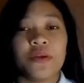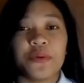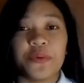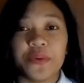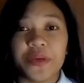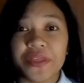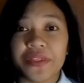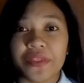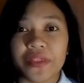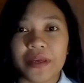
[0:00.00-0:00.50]

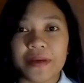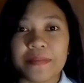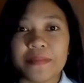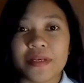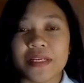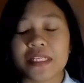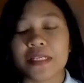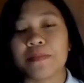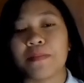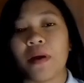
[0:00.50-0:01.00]
Rhythm
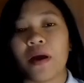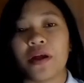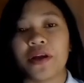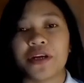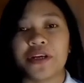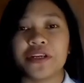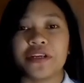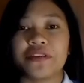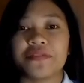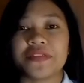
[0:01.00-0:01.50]
is a
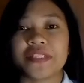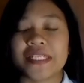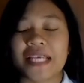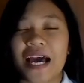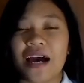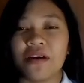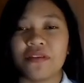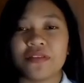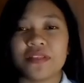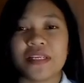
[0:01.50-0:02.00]
pattern of
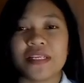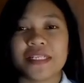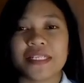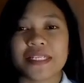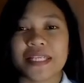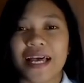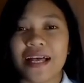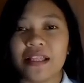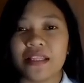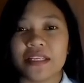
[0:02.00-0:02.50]
sound,
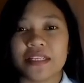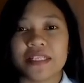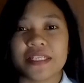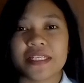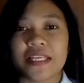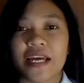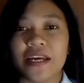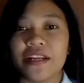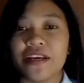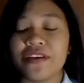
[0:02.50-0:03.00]
silence,
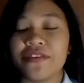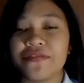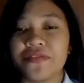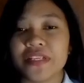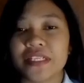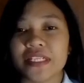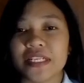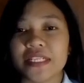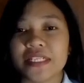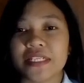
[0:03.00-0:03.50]
and
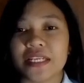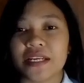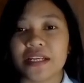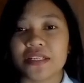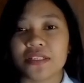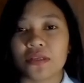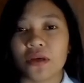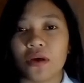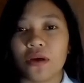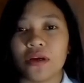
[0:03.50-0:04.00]
emphasis in a
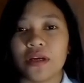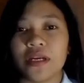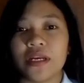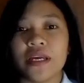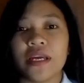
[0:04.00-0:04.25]
song.